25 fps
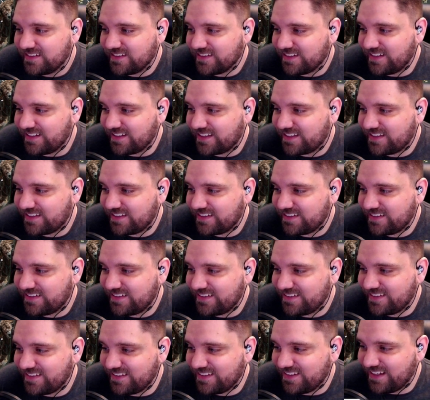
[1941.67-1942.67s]

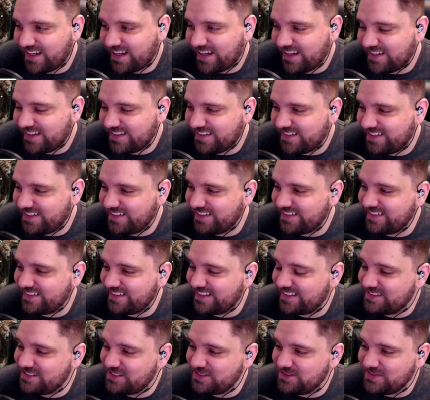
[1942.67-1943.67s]

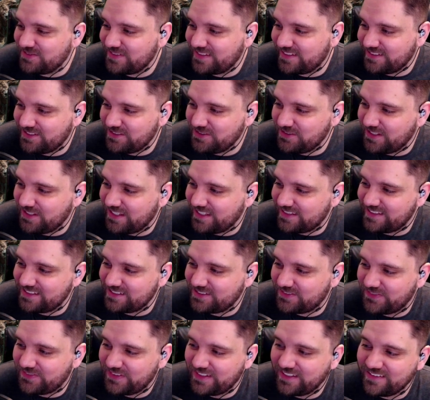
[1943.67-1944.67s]
Do you get
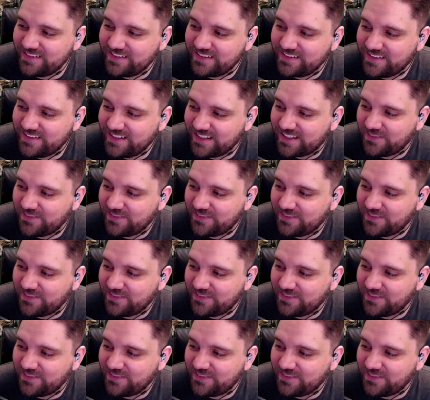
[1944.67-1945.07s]
this feeling?